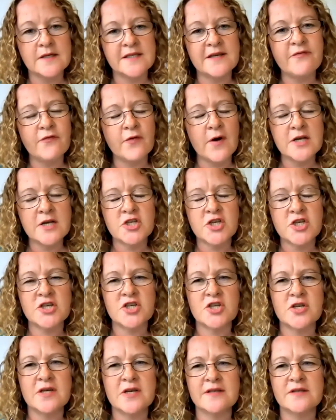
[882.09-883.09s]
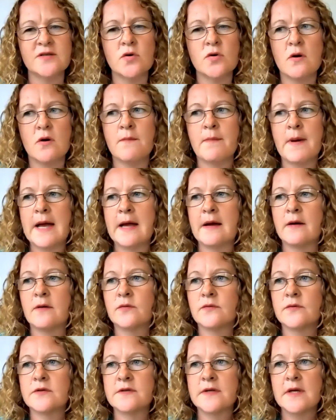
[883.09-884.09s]
differentiation is not
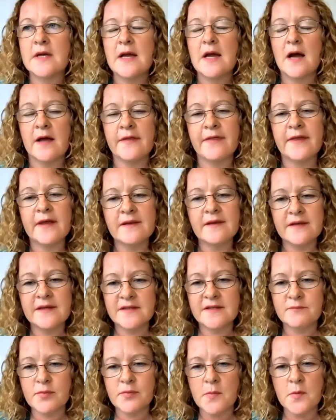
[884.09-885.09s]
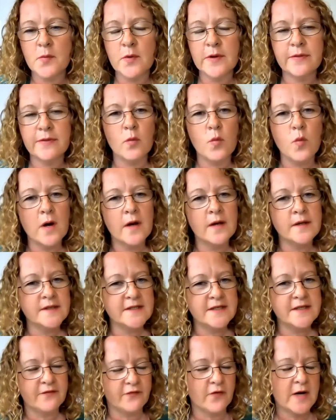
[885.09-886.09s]
about, I think there's a problem with the
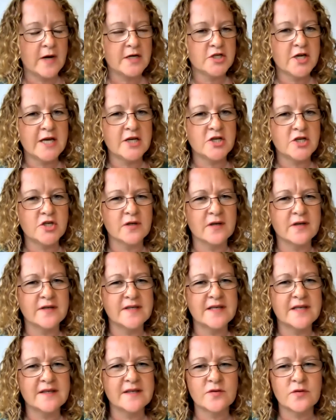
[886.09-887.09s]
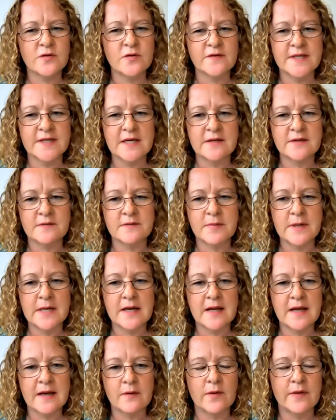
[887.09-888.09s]
word differentiation, because it sort of sounds a
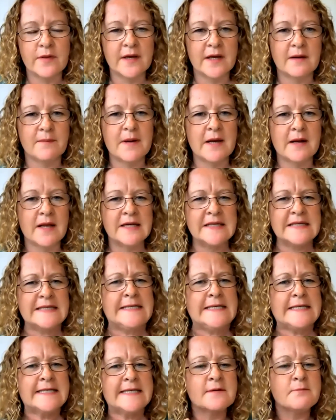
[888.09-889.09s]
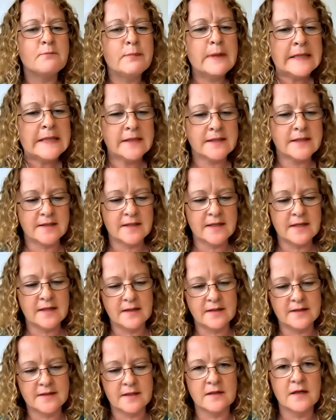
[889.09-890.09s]
bit like we're thinking about like
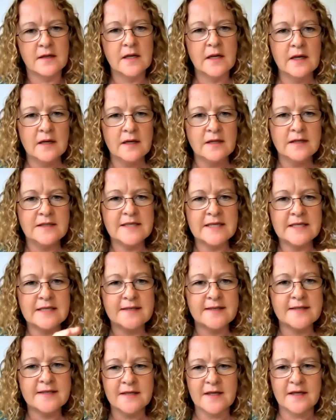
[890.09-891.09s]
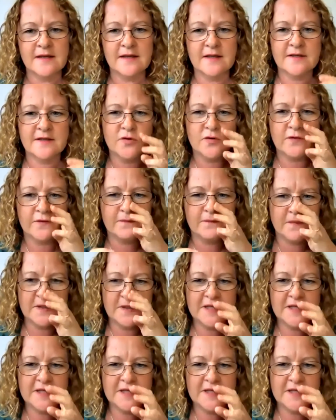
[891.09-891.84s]
disabilities, and the sort of